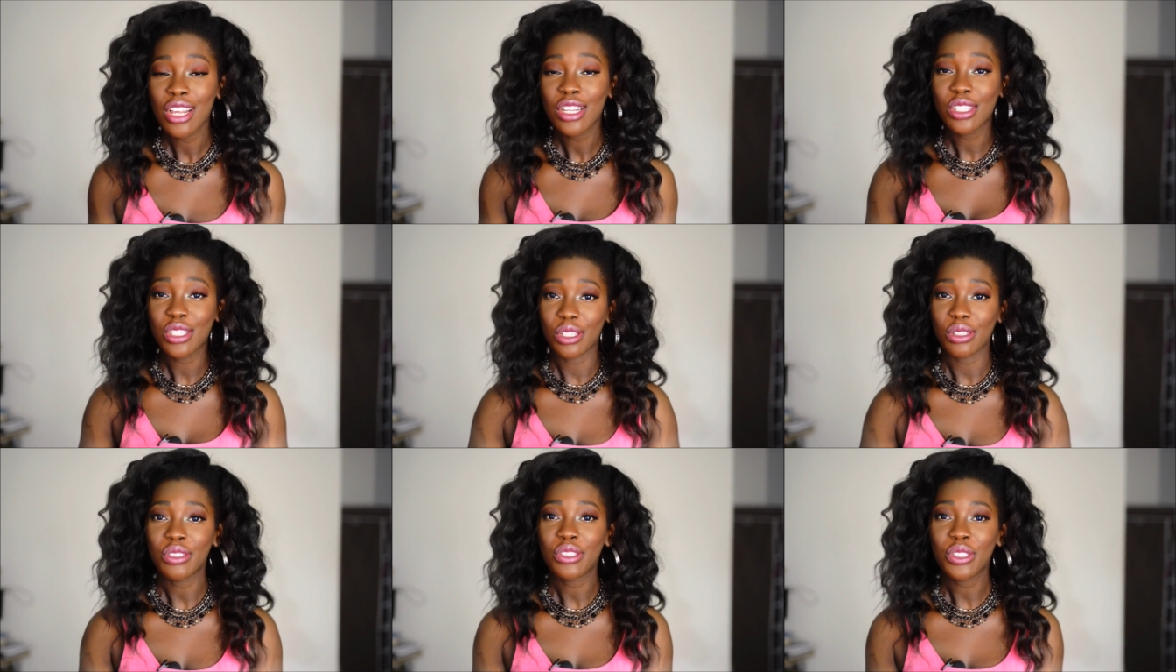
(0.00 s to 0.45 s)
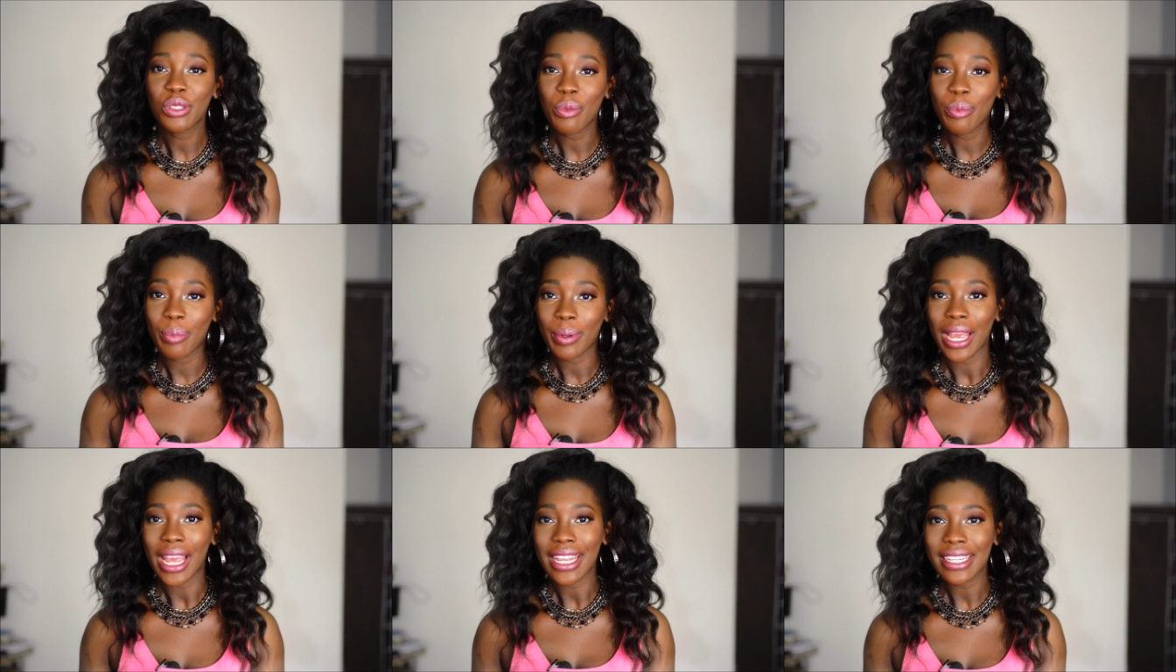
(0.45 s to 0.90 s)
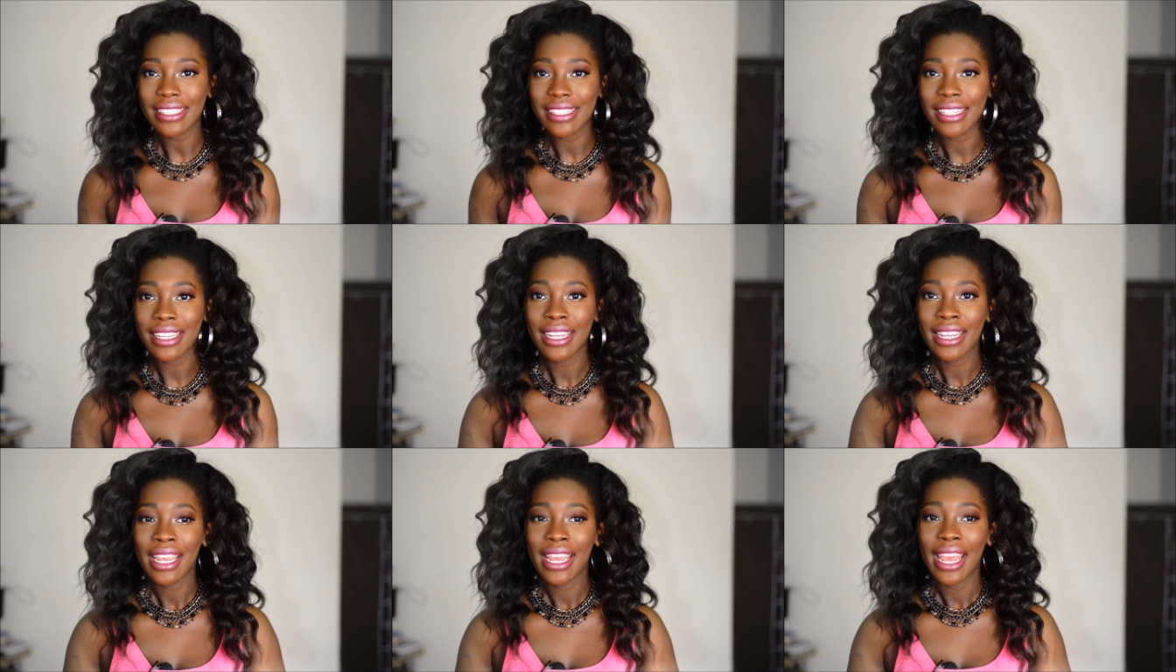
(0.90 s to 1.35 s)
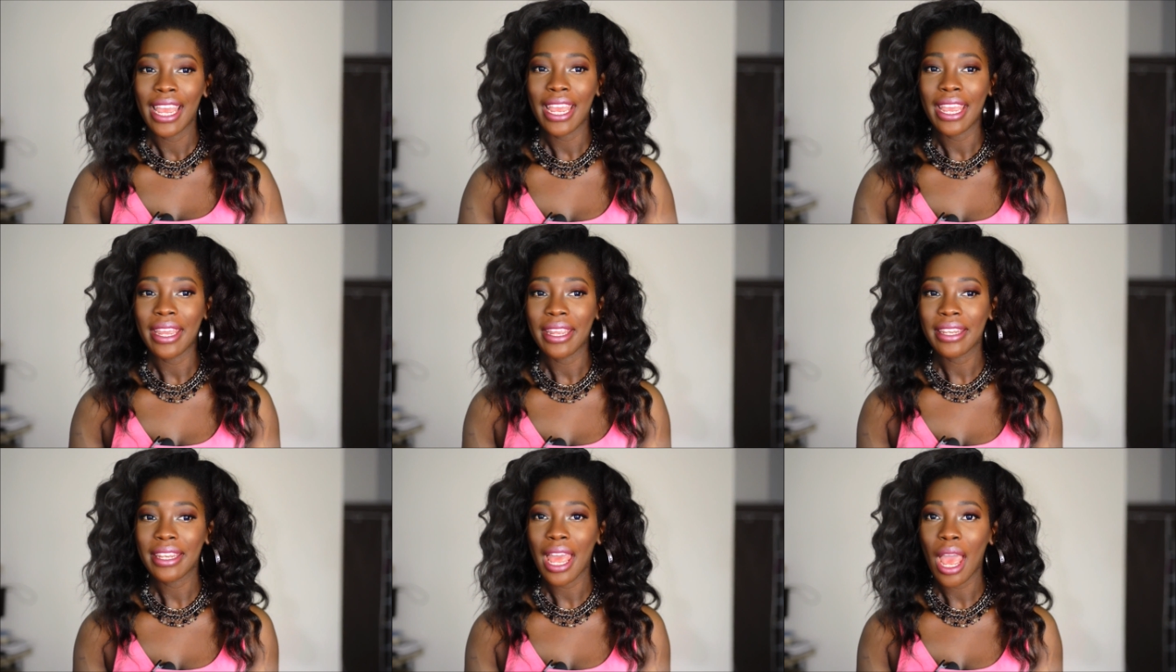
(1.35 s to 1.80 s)
suit you best.
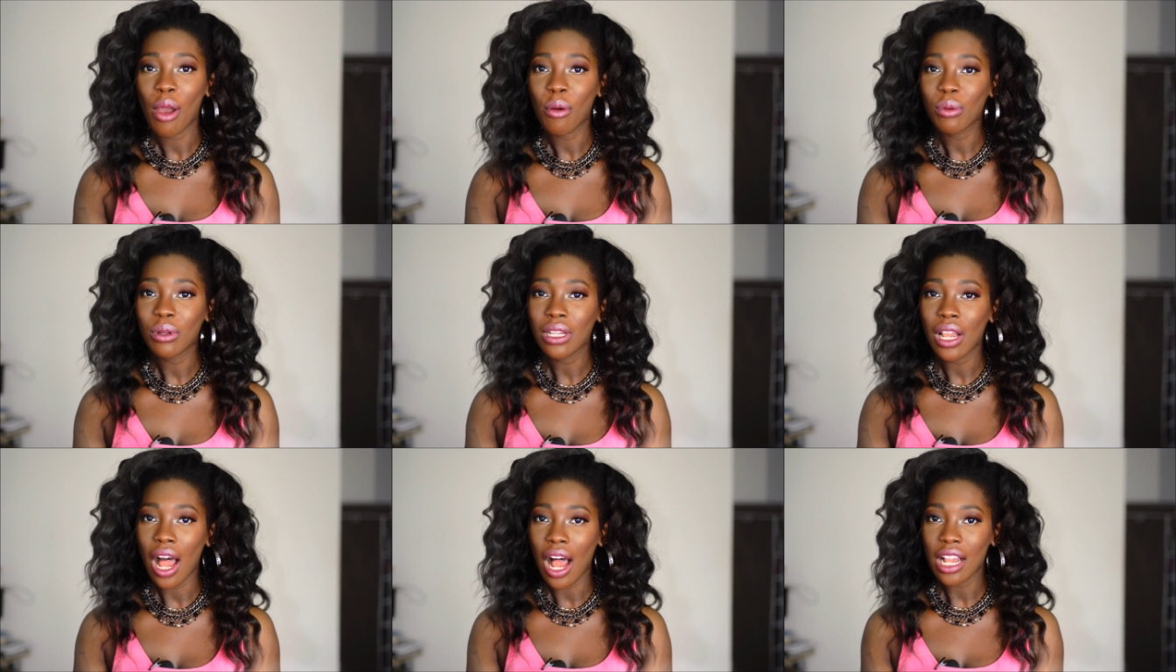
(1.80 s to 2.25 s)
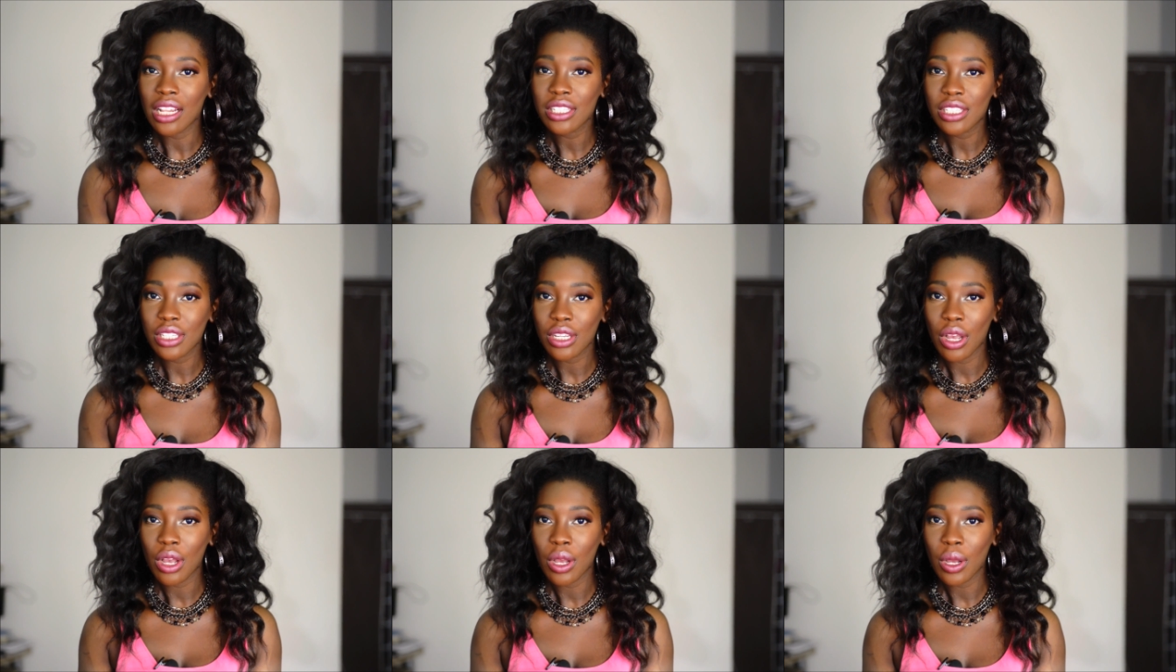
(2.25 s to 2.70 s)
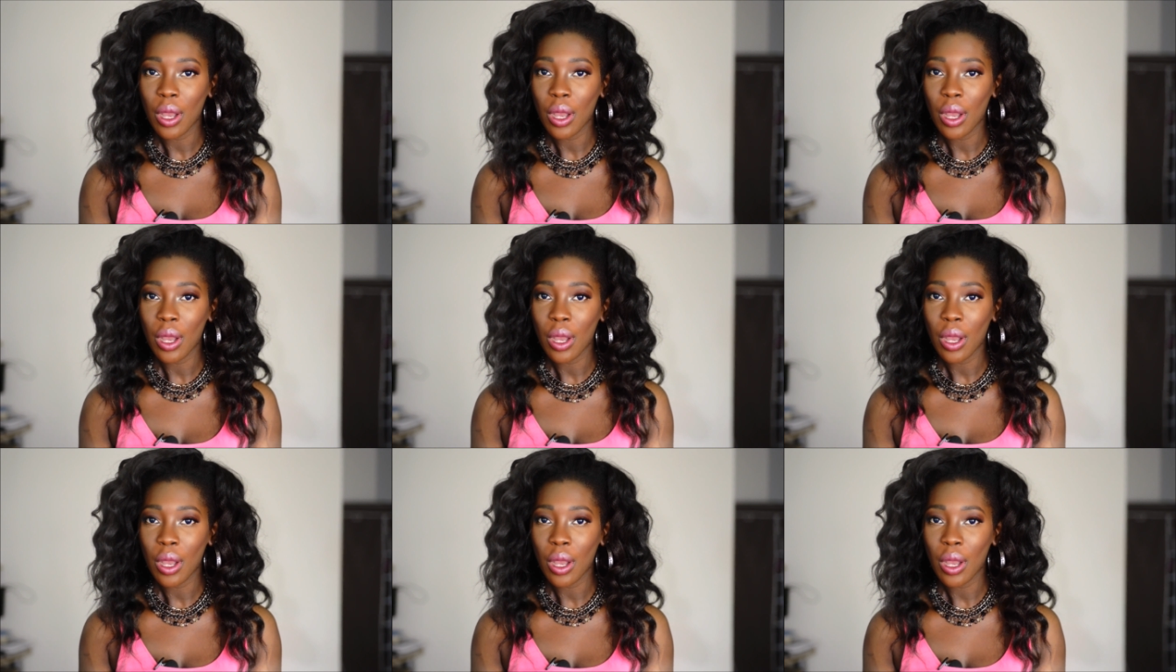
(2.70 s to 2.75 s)
And I will also,